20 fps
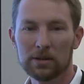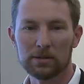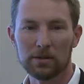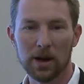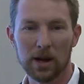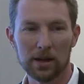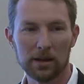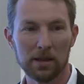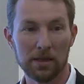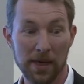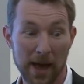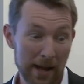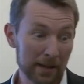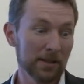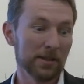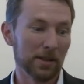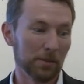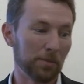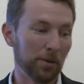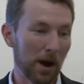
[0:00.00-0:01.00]
right?
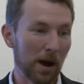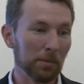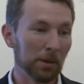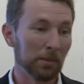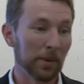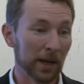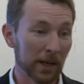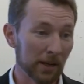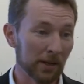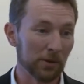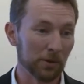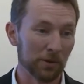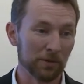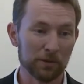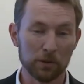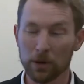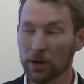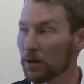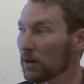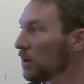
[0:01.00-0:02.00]
That's the problem I need to
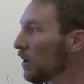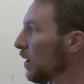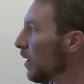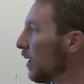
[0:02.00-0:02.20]
avoid.